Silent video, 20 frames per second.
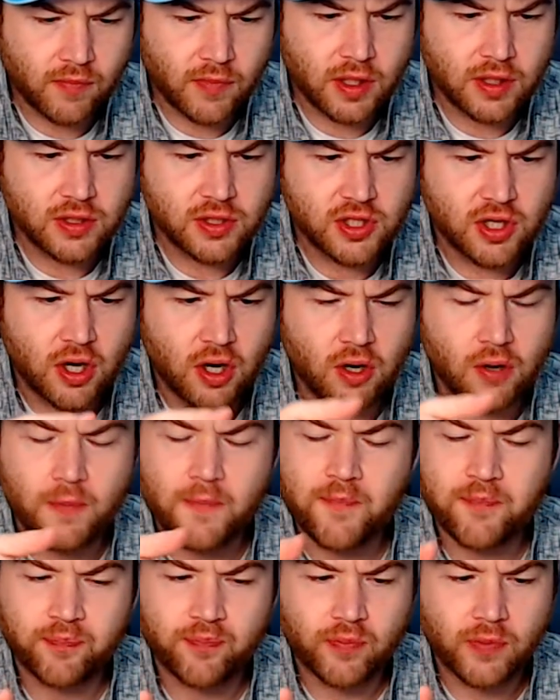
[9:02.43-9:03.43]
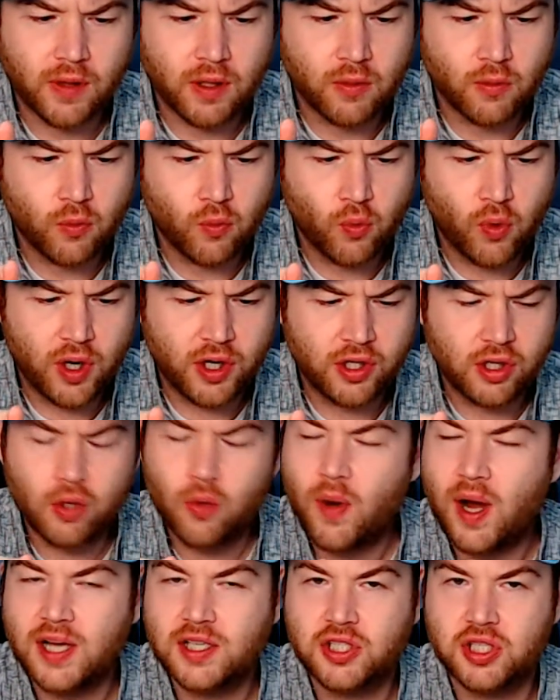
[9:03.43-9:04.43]
So, where you're
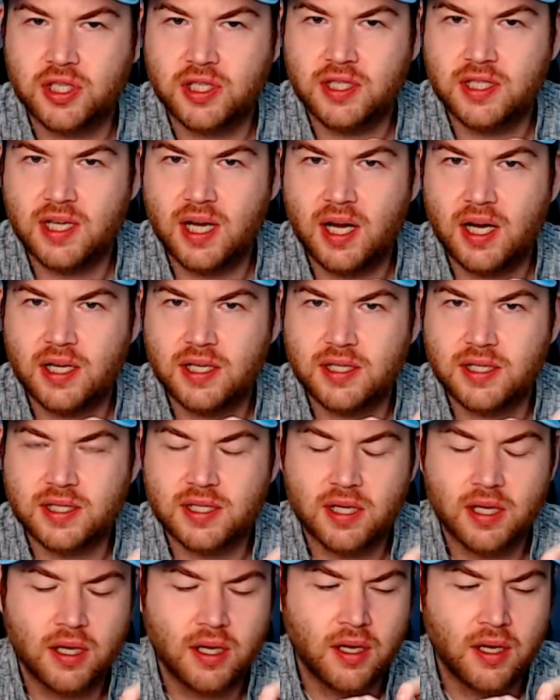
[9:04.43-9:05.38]
watching, does